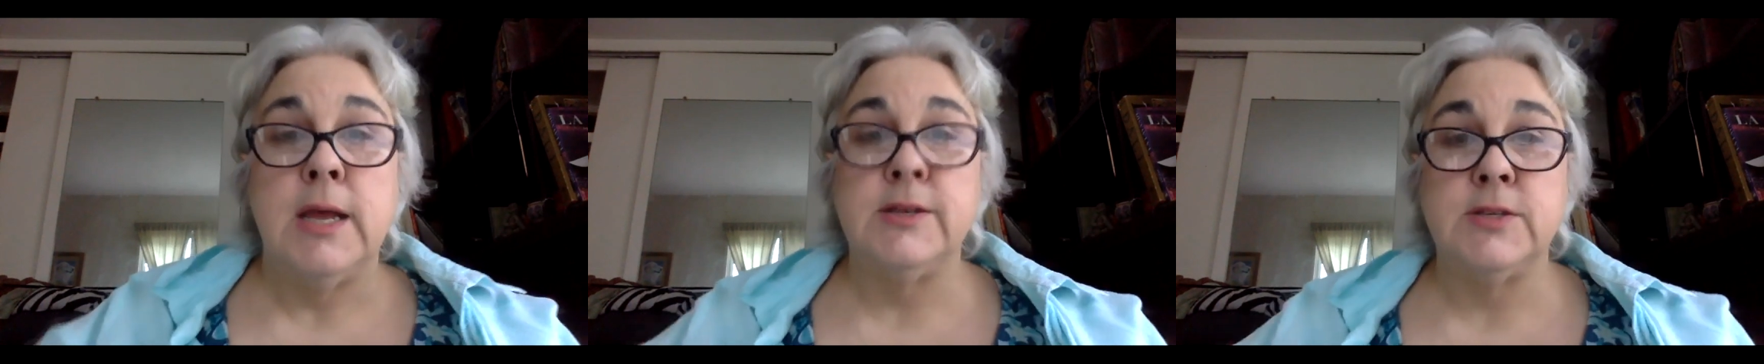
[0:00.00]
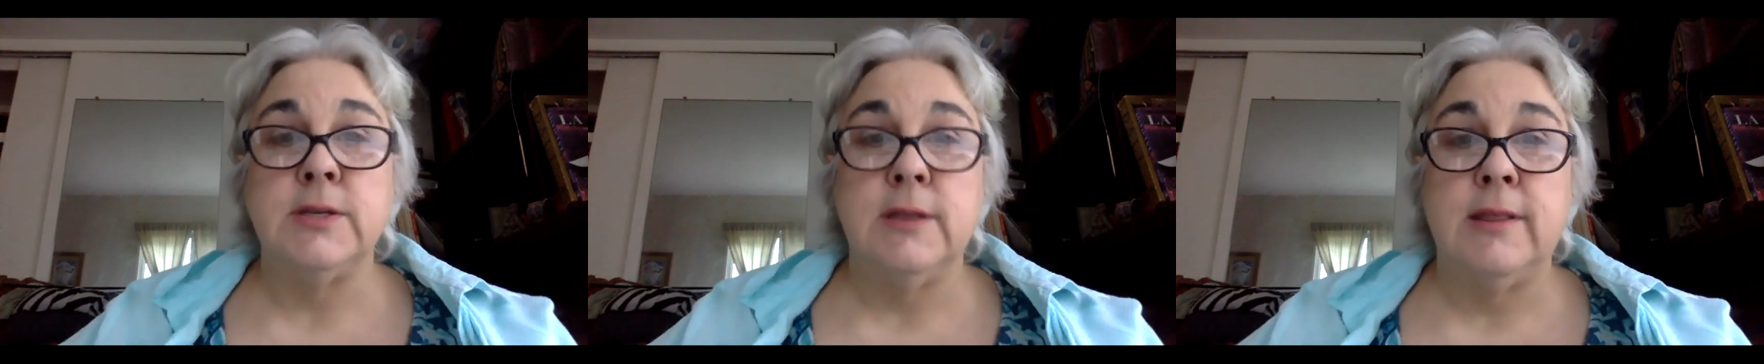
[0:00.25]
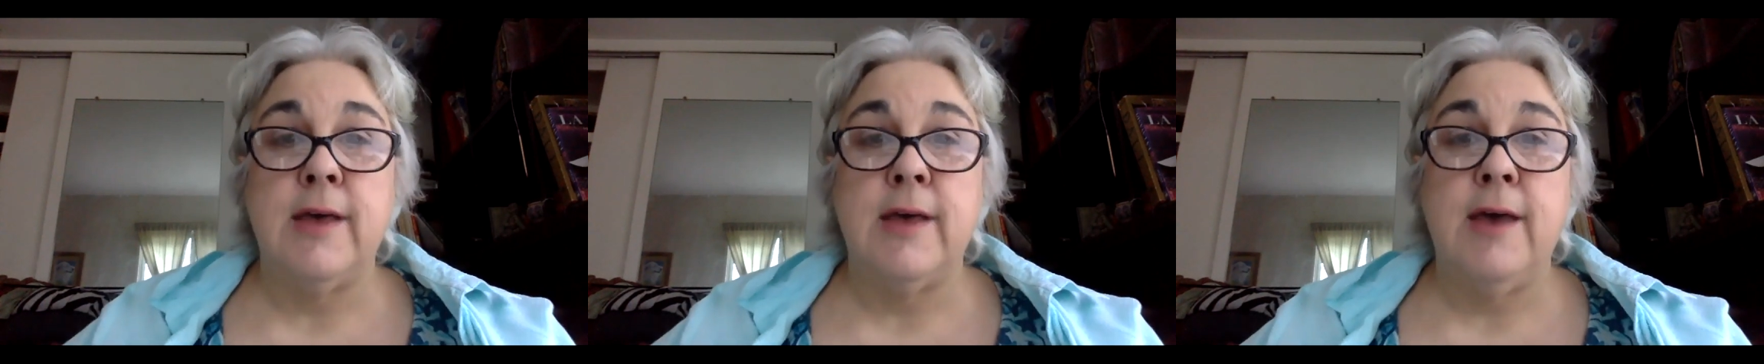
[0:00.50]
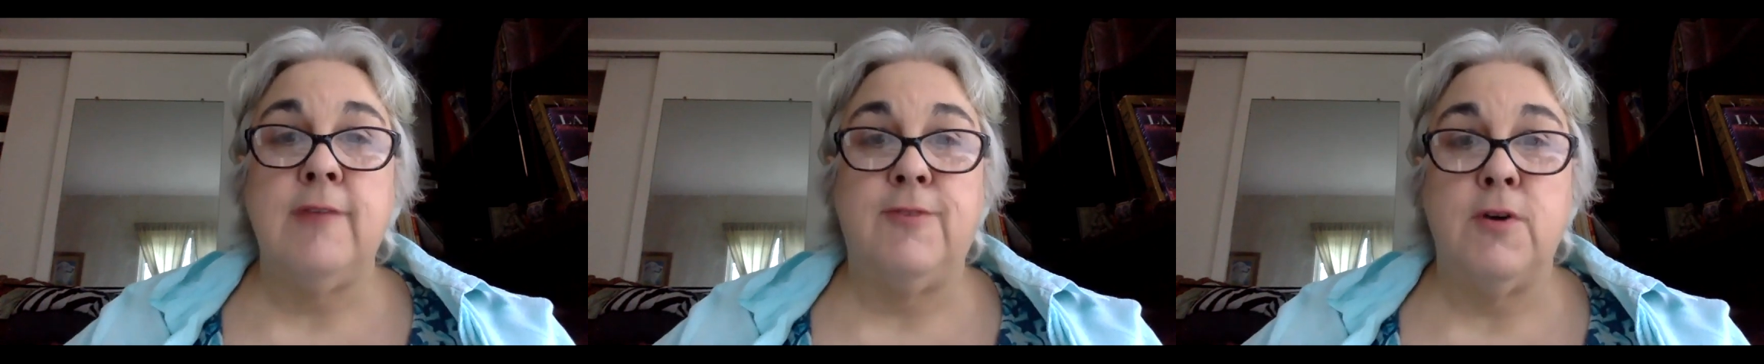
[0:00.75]
isn't
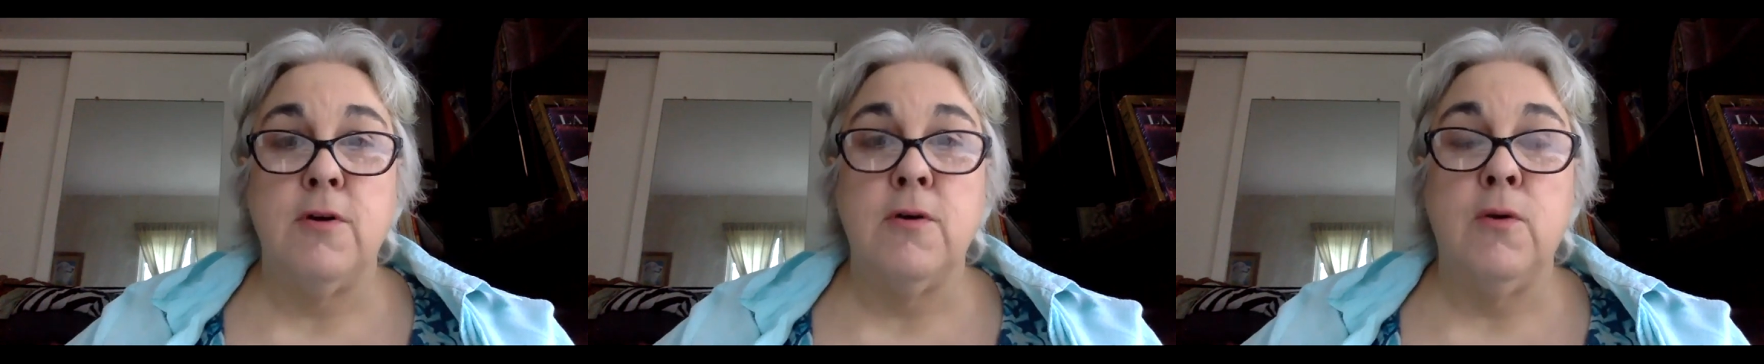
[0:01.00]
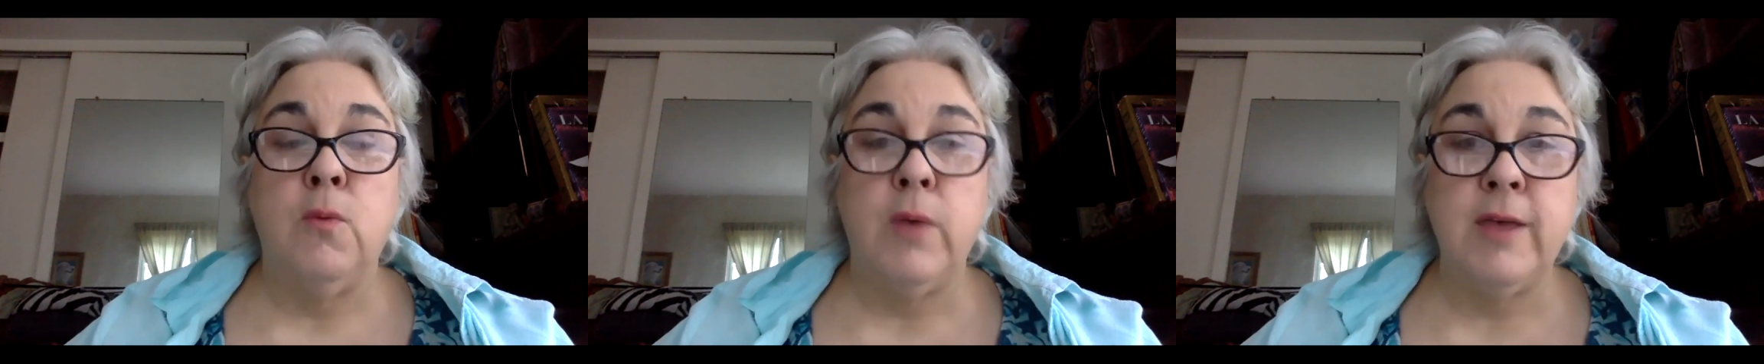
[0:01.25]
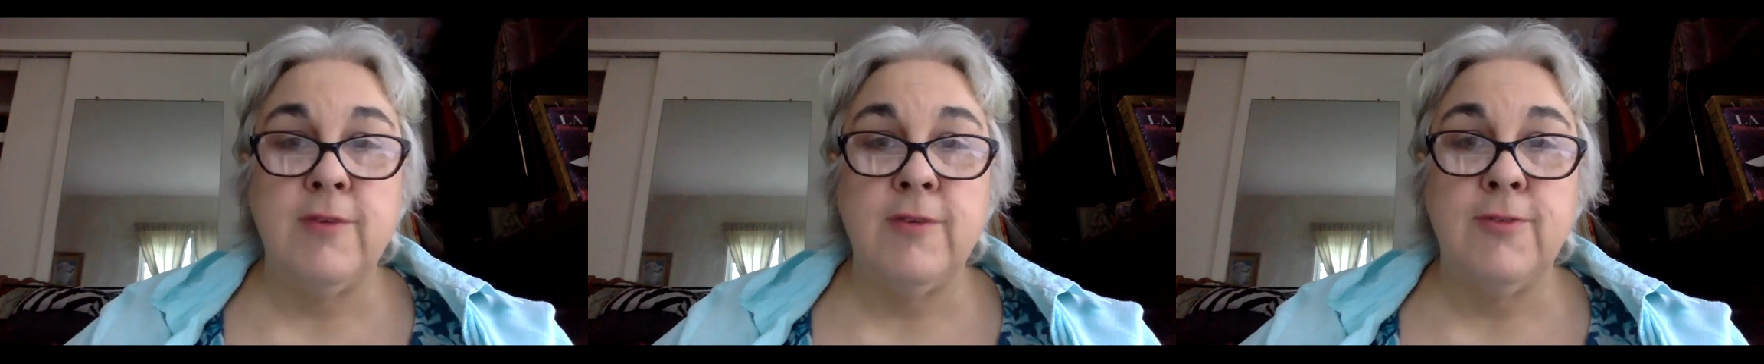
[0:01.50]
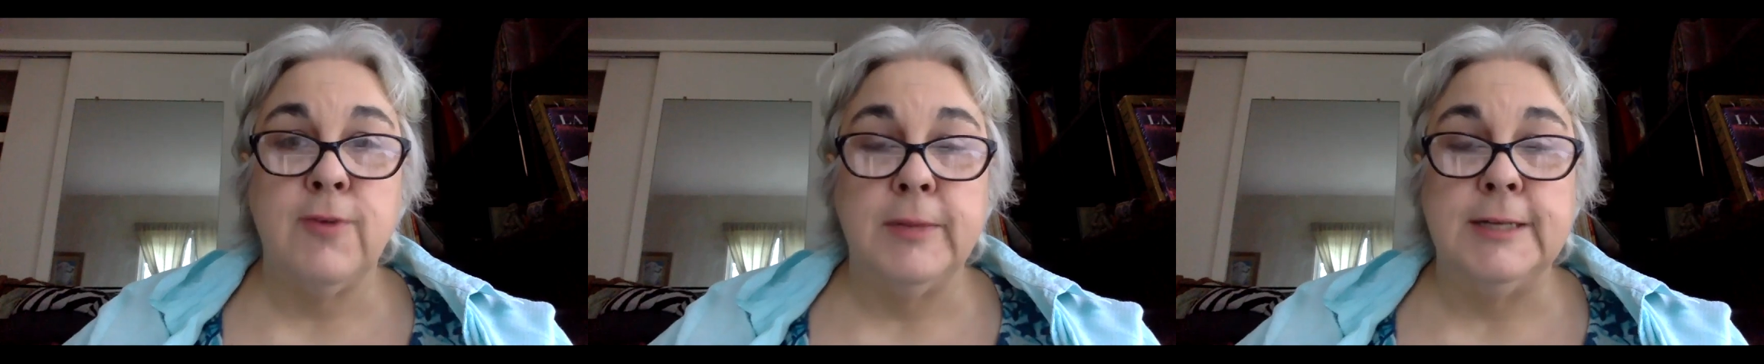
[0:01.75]
that far away
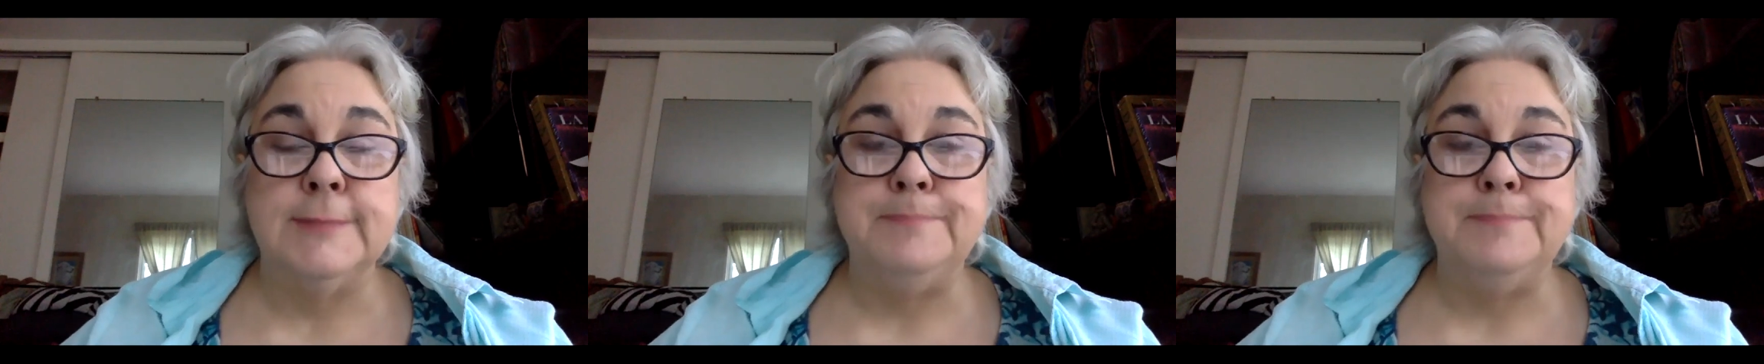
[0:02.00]
from it.